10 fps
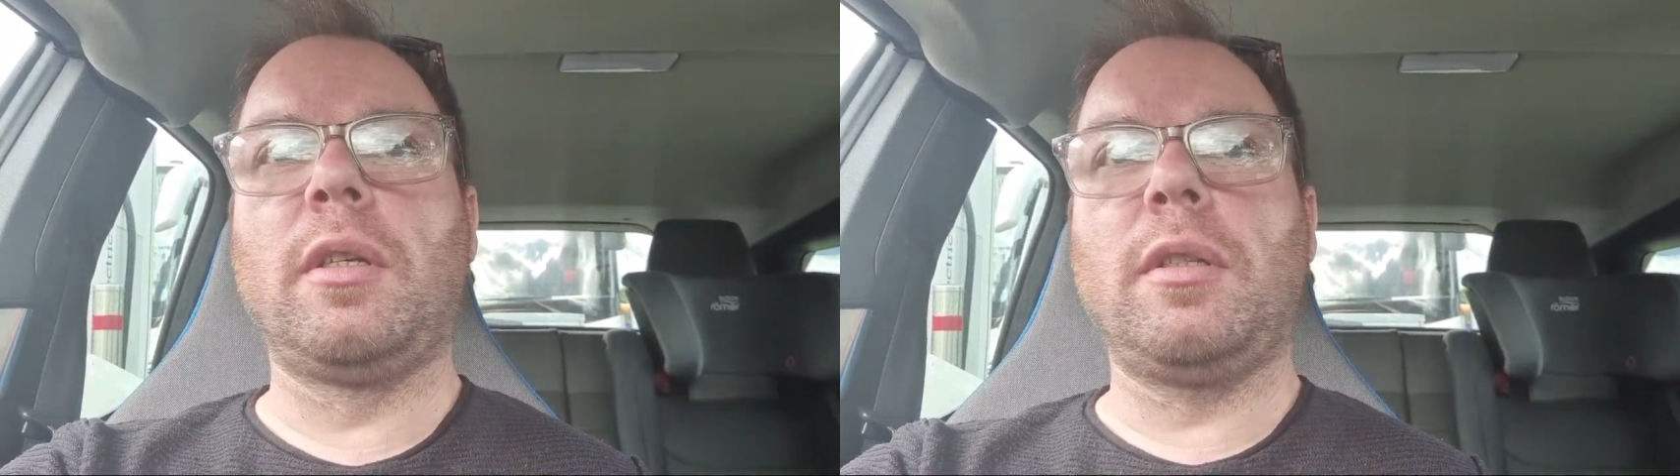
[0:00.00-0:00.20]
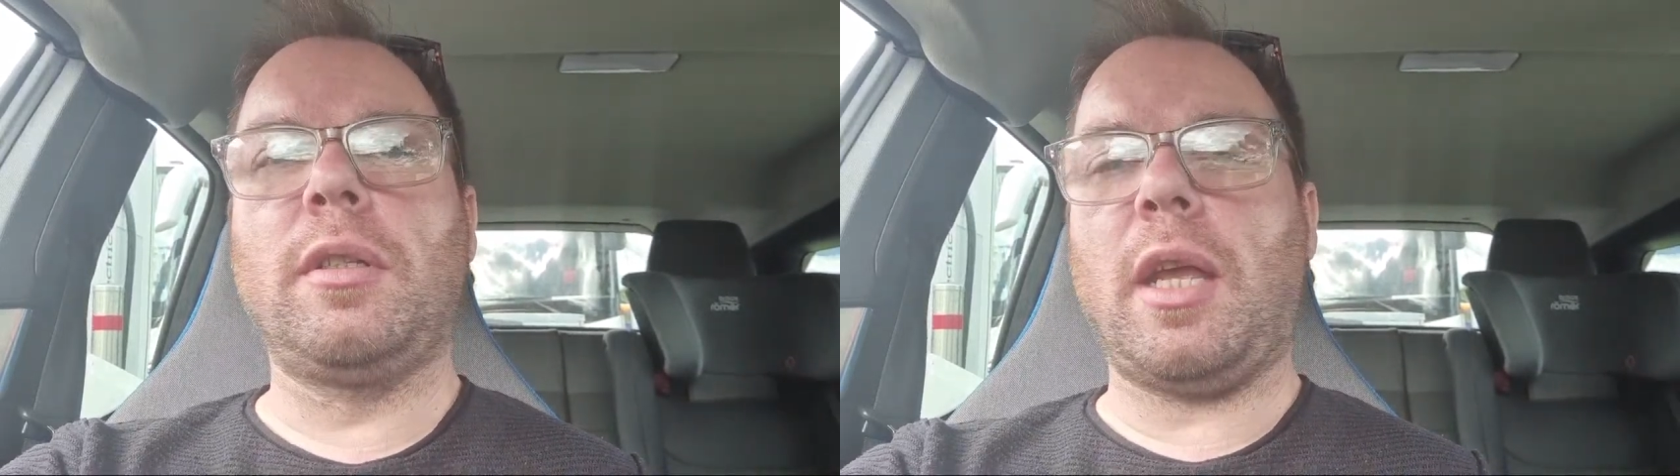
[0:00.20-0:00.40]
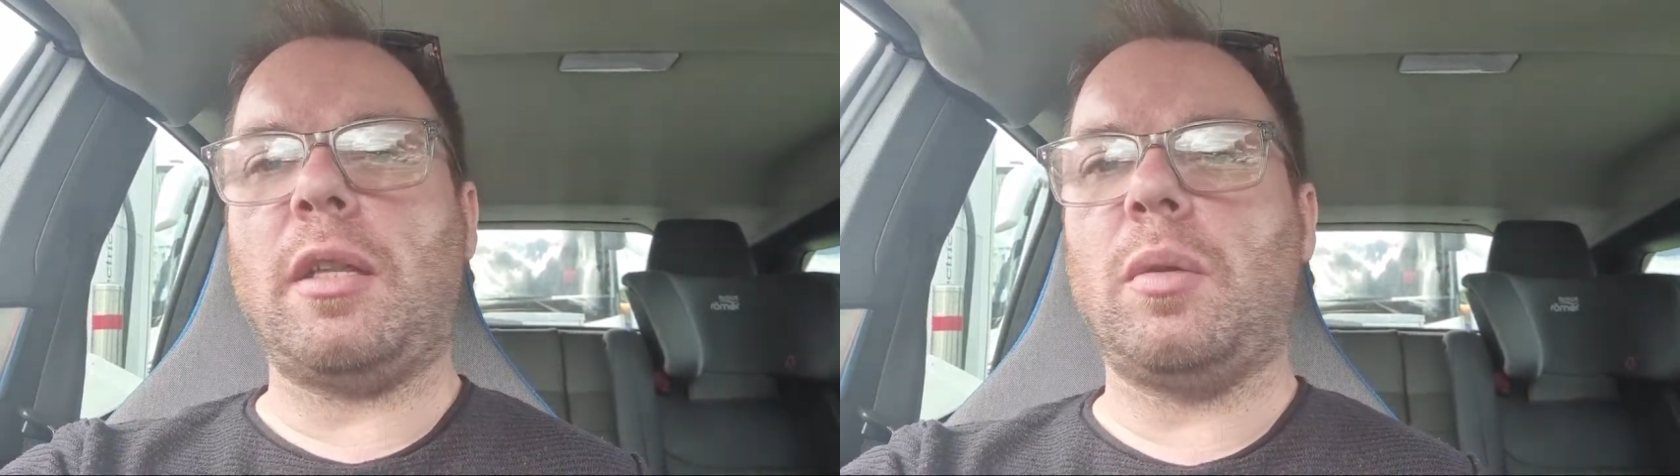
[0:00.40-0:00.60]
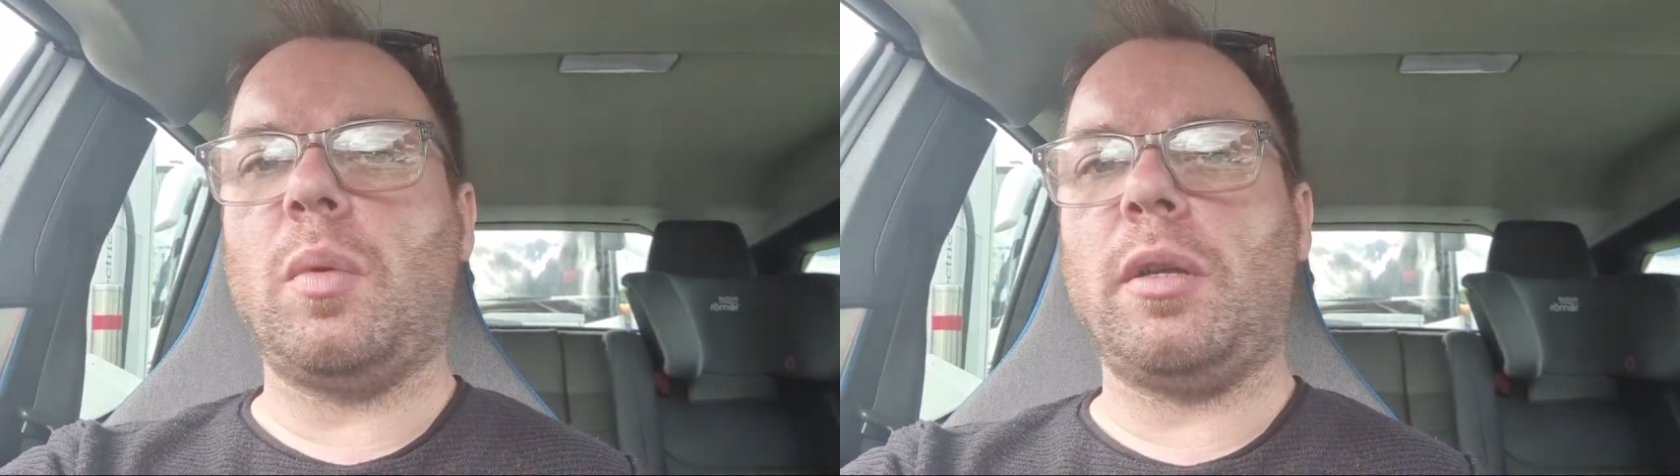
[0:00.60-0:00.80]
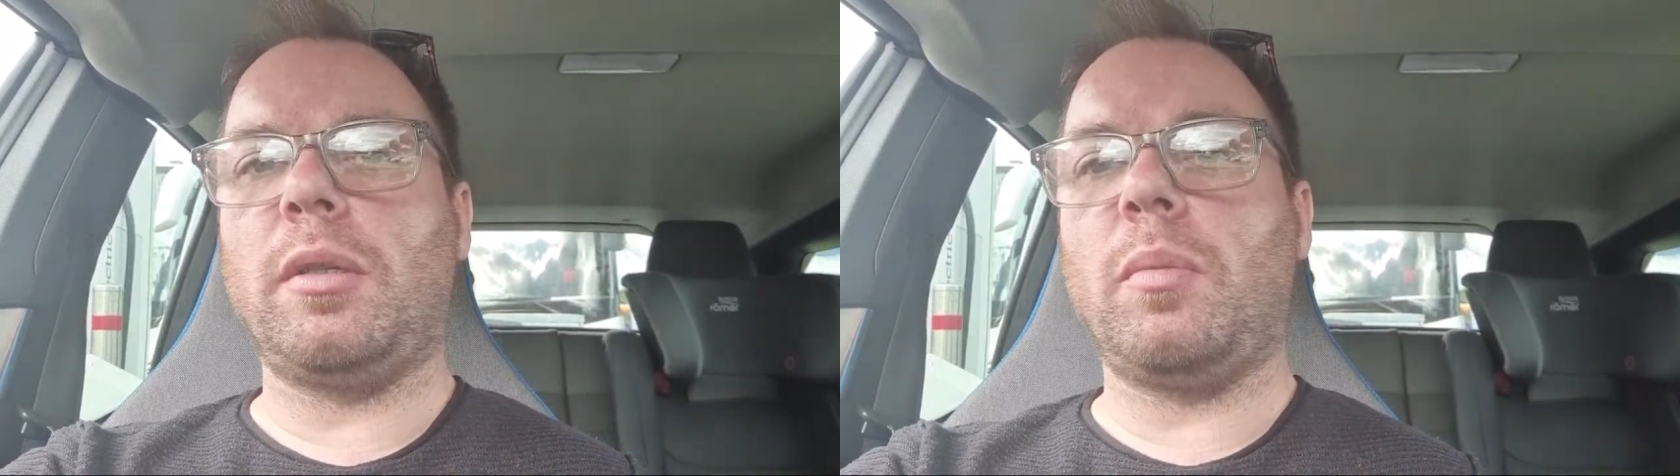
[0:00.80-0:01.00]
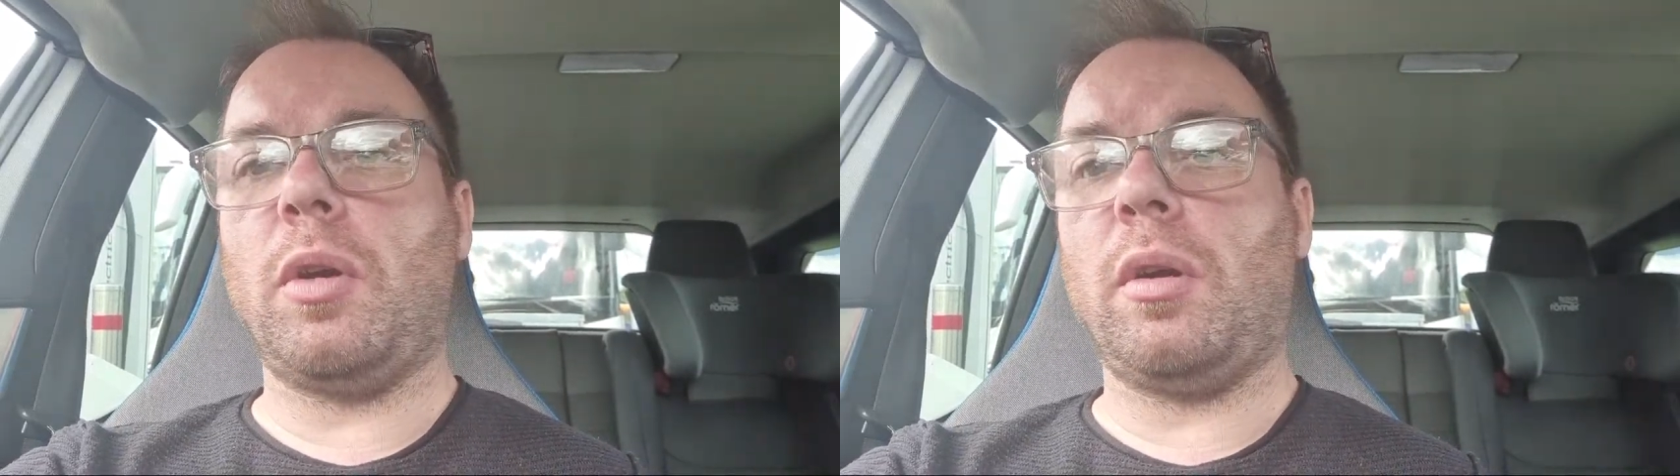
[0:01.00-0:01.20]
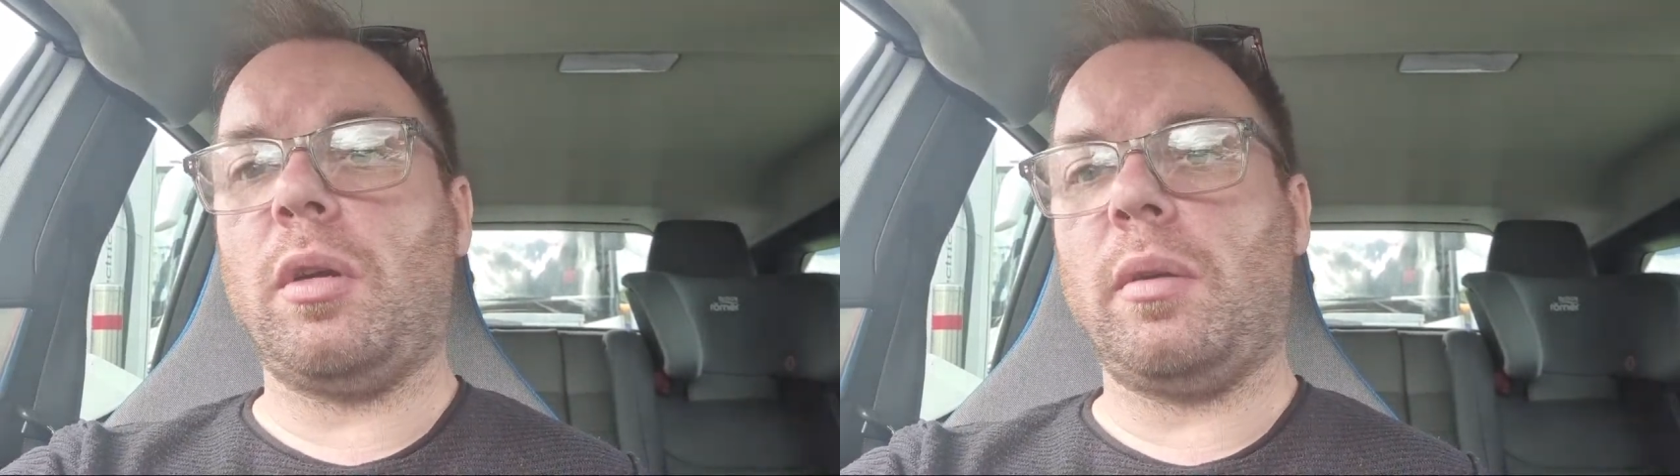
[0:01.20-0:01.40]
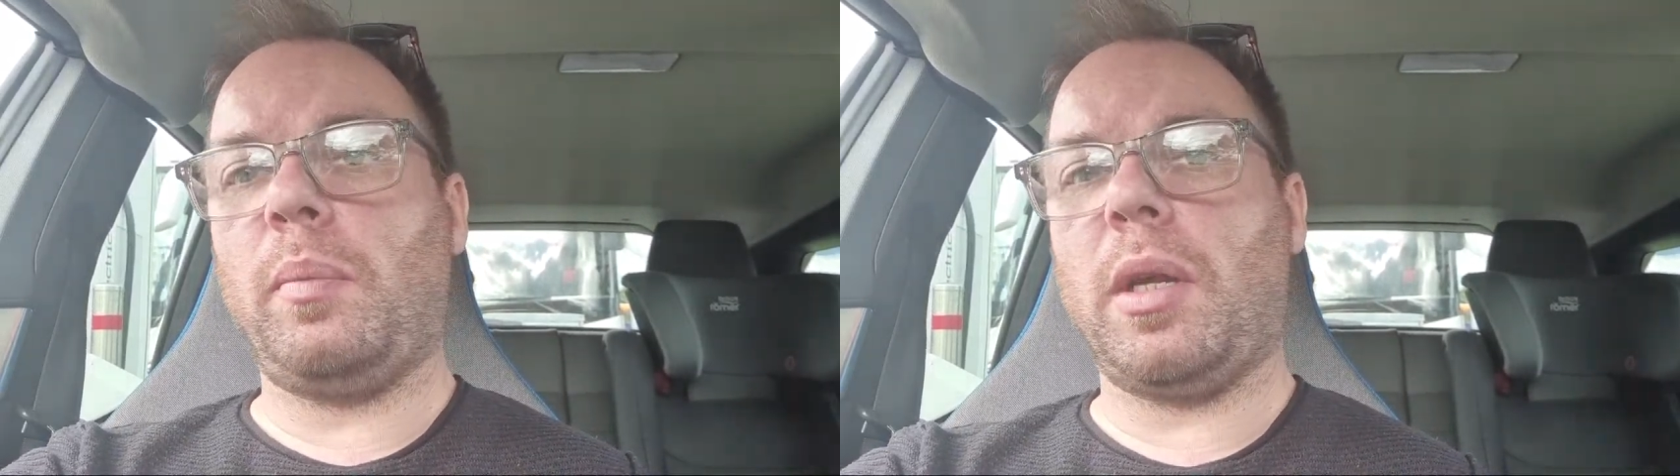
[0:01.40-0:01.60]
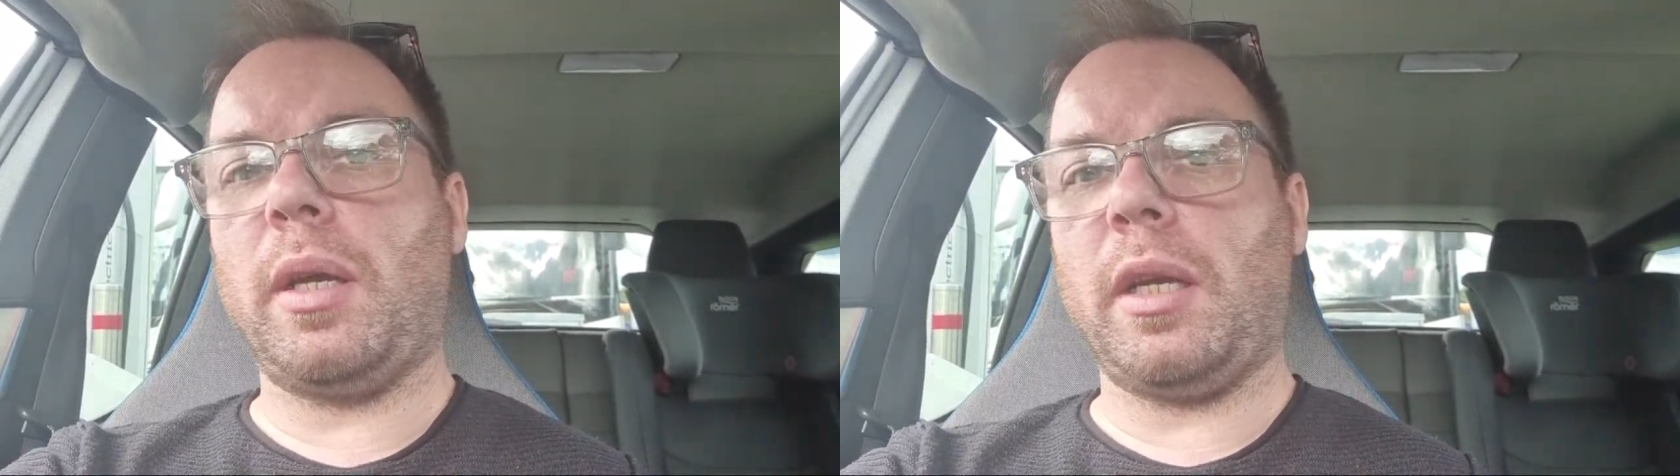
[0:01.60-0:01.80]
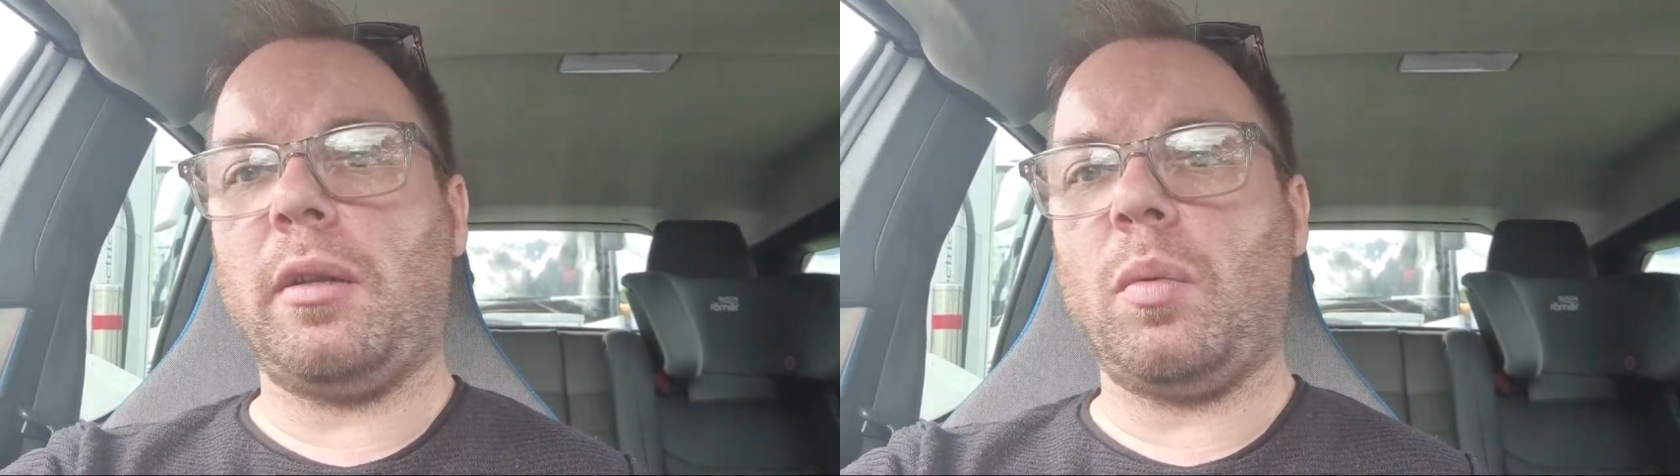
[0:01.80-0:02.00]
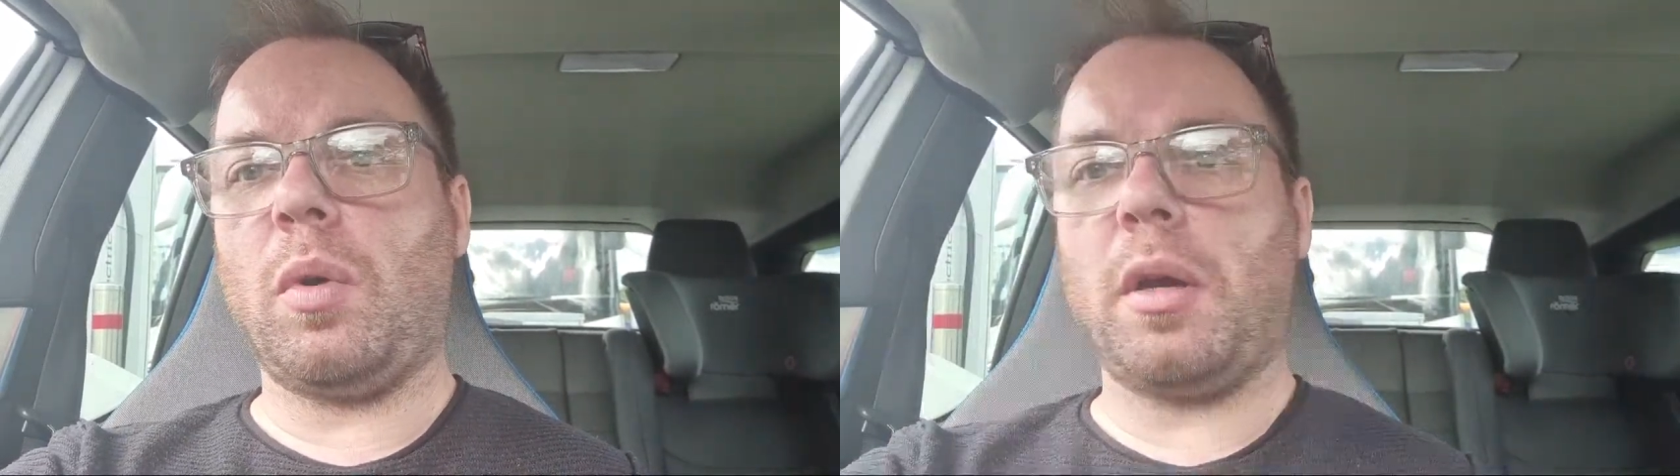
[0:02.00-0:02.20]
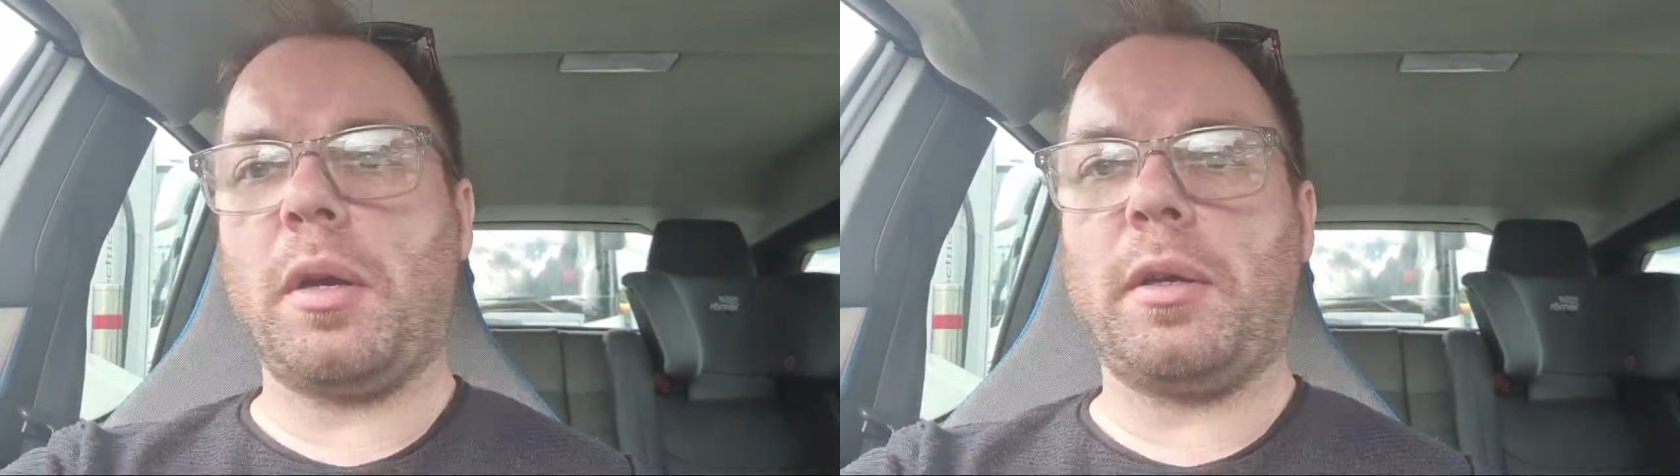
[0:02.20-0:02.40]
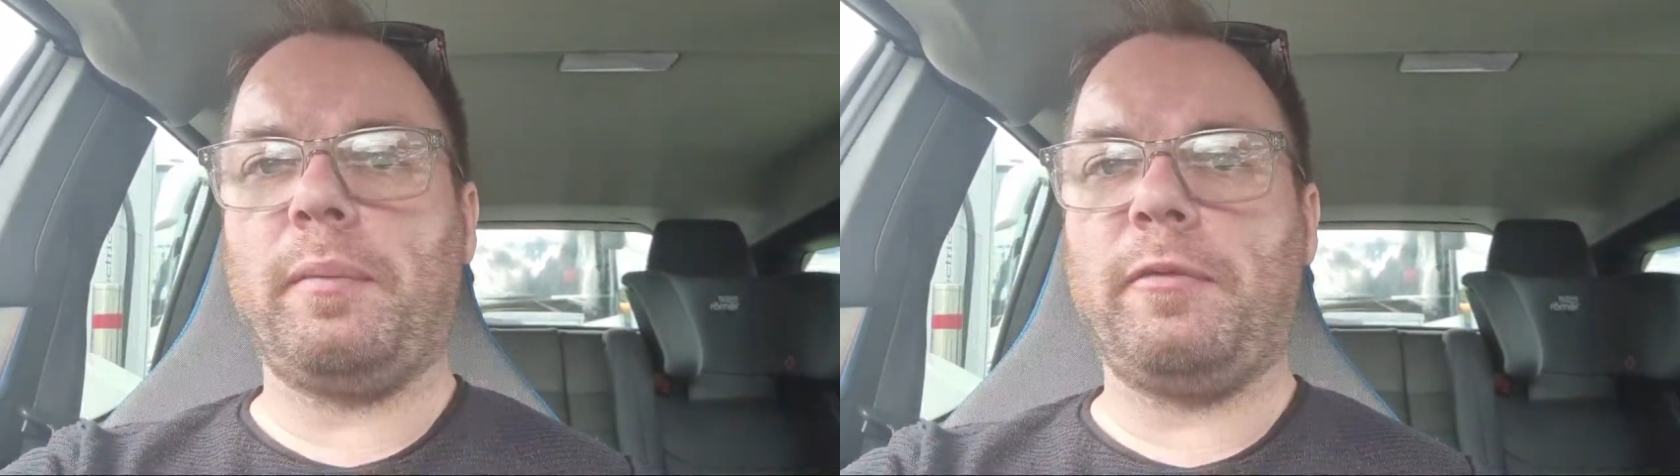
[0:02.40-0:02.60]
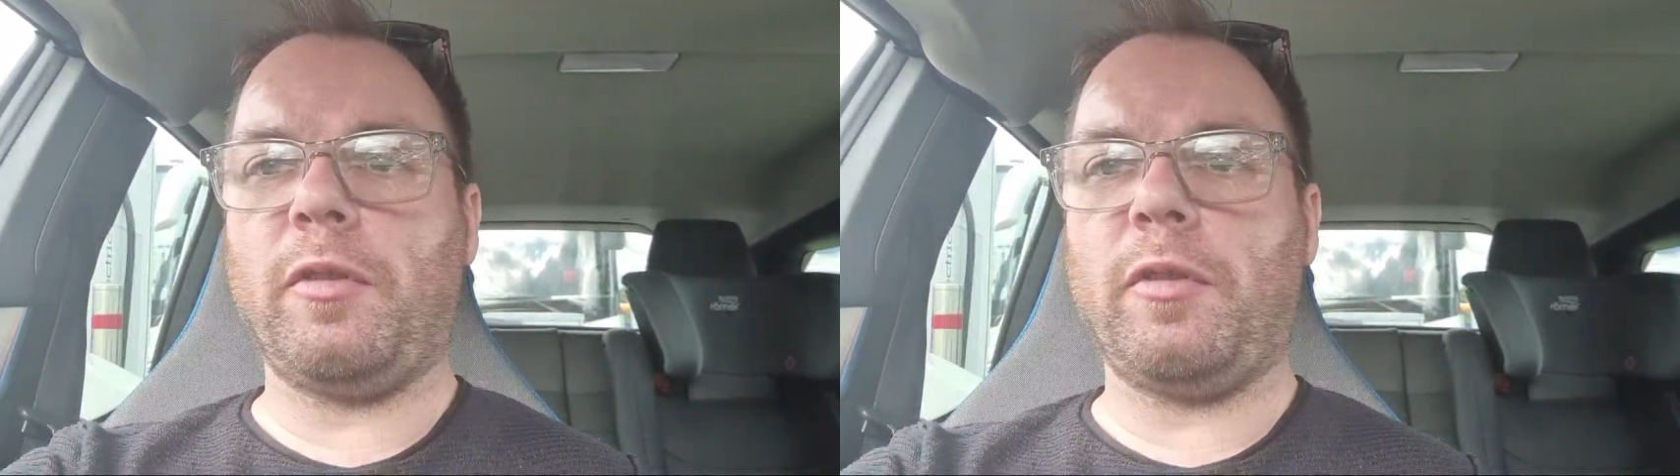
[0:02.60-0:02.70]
to get to work tomorrow, plug in at work,